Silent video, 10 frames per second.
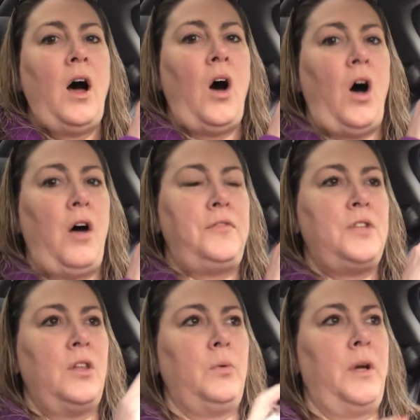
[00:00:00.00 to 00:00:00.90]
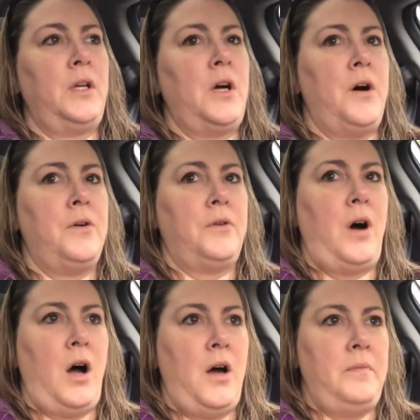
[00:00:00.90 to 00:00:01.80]
off to the window.
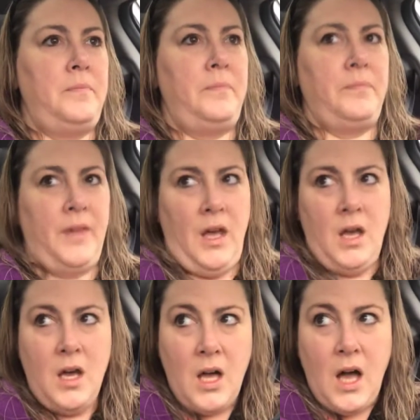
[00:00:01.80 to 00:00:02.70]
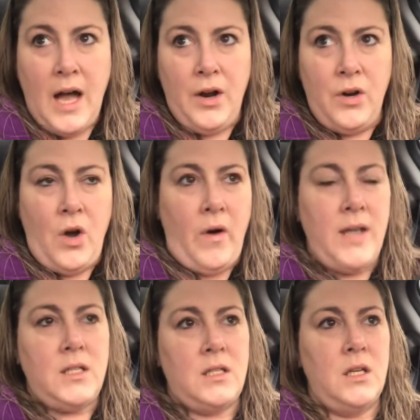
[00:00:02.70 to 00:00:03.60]
I don't know,
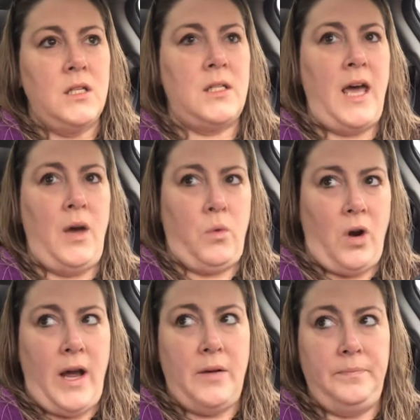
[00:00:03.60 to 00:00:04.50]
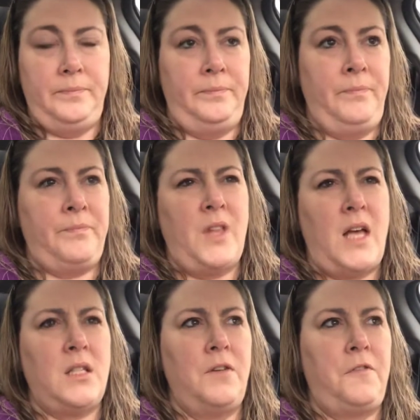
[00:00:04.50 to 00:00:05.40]
I'd still say we're at
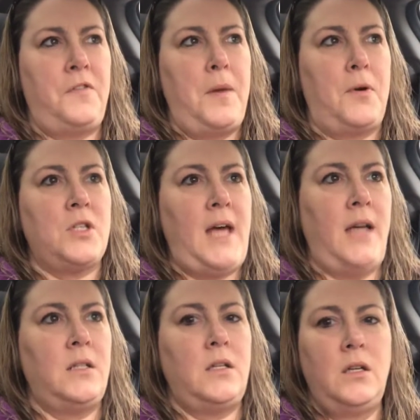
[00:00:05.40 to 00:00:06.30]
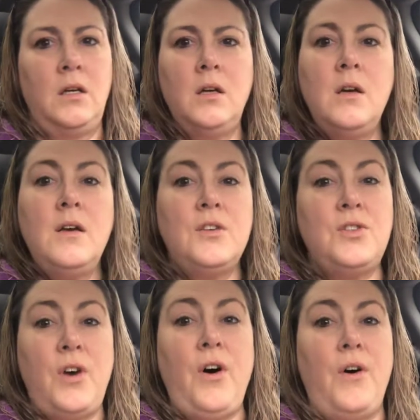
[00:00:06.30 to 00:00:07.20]
less than 50%,
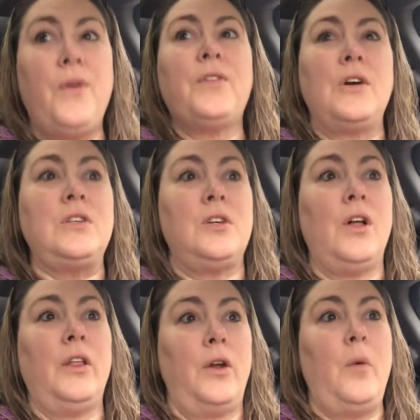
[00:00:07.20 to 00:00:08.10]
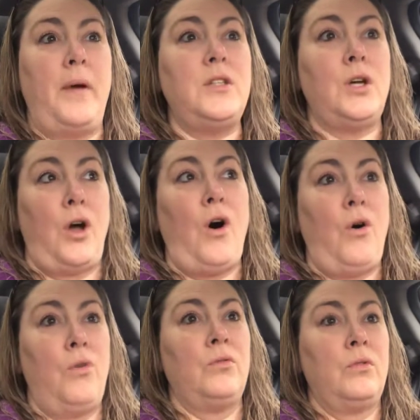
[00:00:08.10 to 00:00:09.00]
so there's still a little bit to
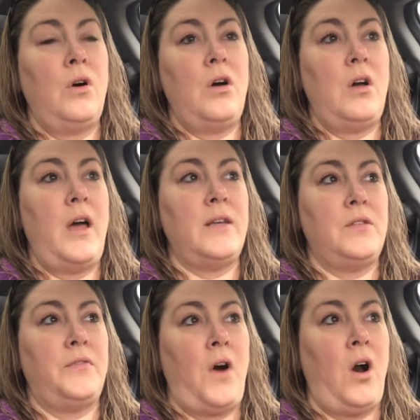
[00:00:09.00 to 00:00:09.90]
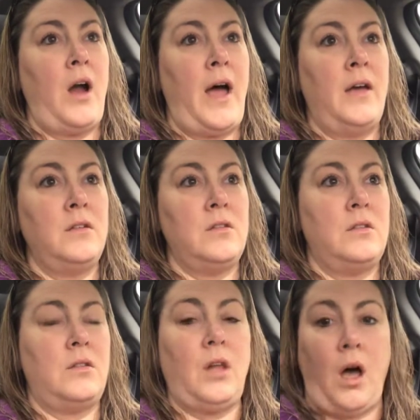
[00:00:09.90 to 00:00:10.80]
go as far
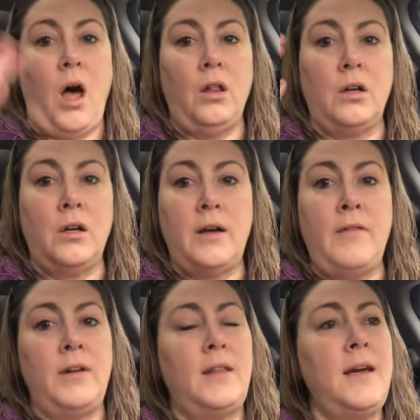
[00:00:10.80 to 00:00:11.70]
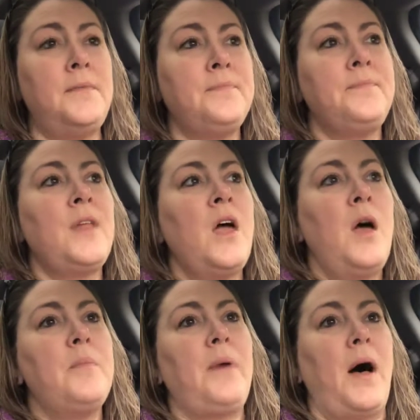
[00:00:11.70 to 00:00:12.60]
as the color and
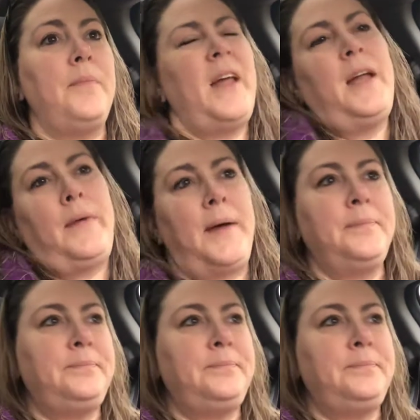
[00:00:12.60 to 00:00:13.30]
everything. But anyway,